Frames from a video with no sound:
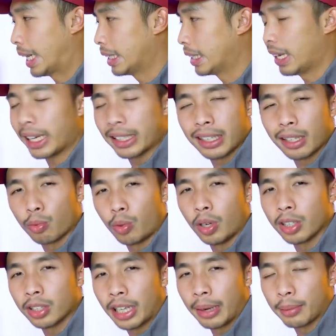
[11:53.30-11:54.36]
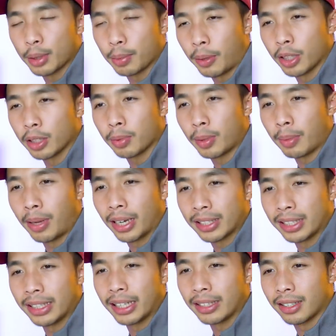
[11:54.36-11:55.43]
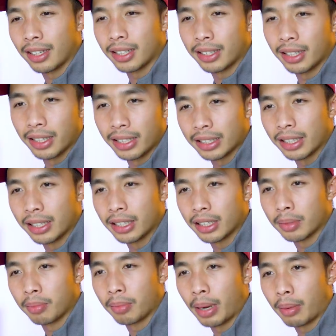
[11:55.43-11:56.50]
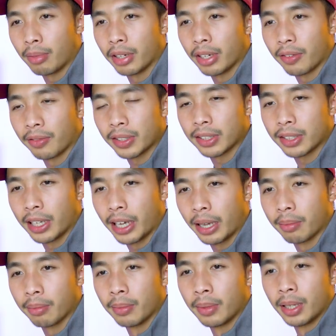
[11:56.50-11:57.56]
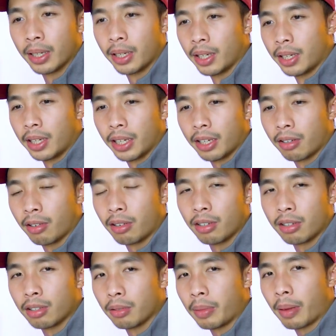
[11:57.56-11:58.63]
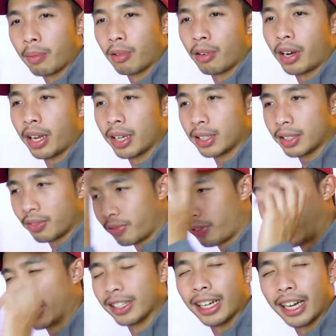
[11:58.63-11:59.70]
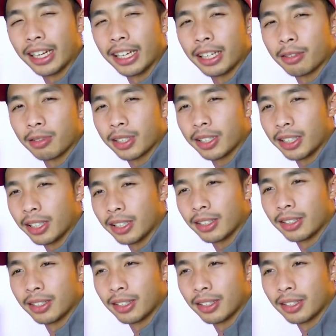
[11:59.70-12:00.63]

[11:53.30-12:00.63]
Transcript: Kinda like that one time SpongeBob accidentally deleted his memory of his name in order to memorize fine dining cuisine.